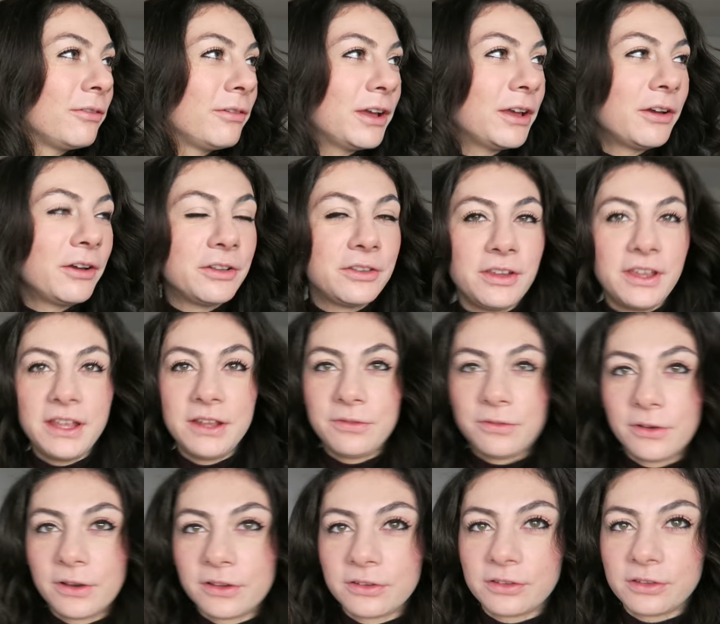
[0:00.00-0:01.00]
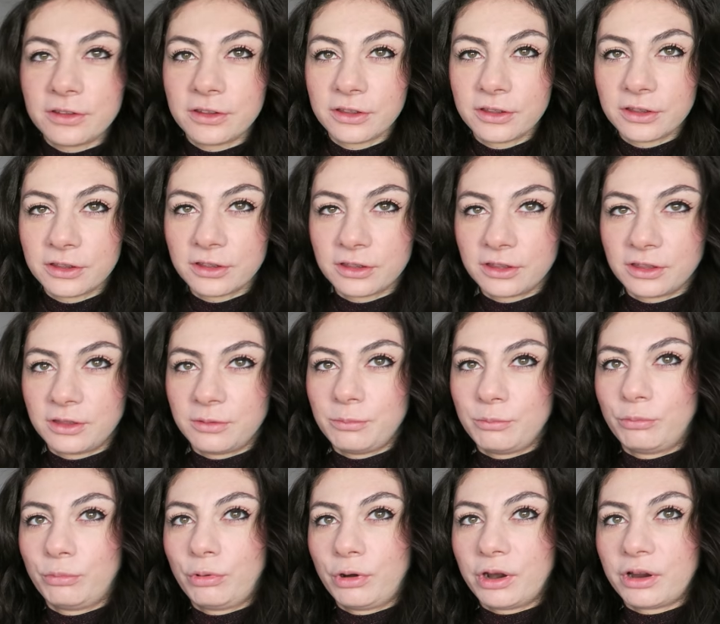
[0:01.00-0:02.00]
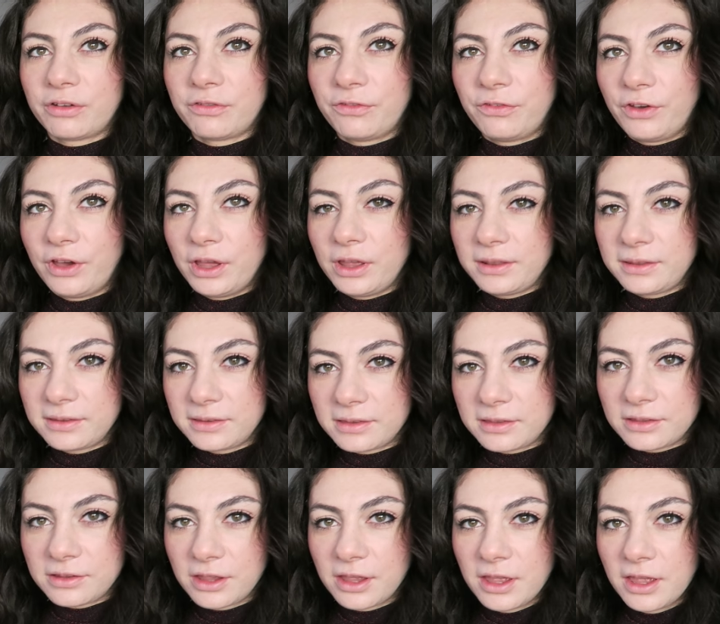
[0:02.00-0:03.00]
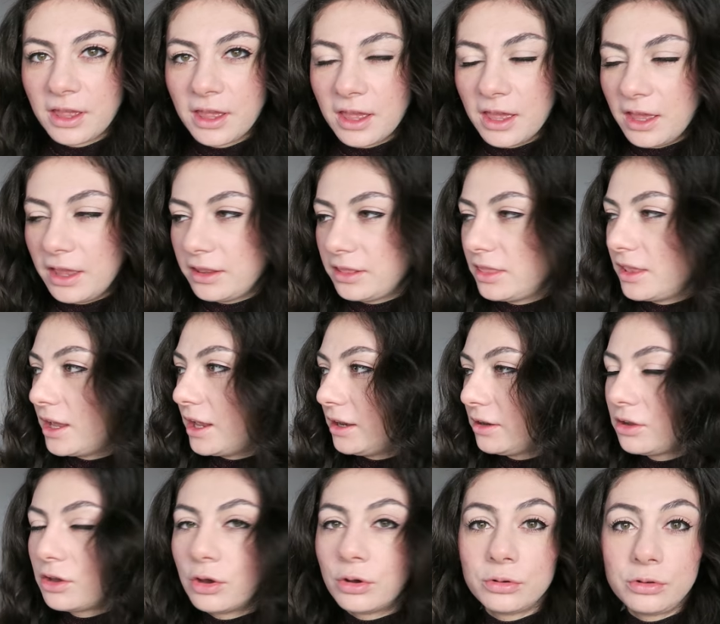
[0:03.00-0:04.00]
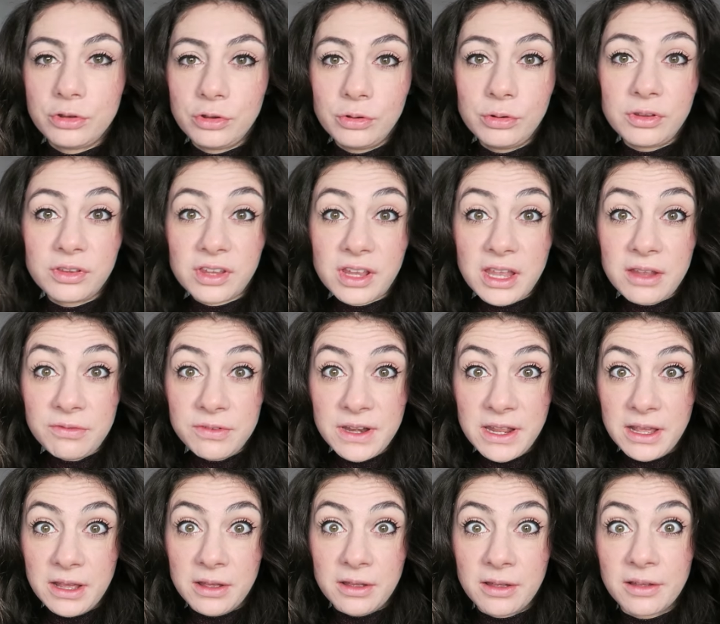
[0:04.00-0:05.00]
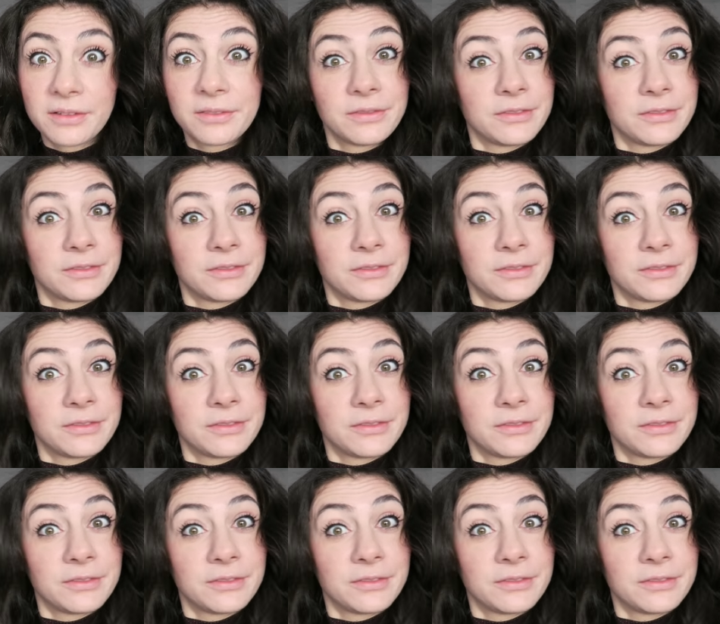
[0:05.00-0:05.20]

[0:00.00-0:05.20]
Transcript: We're going to eat first. Breakfast. And then go to Scheveningen.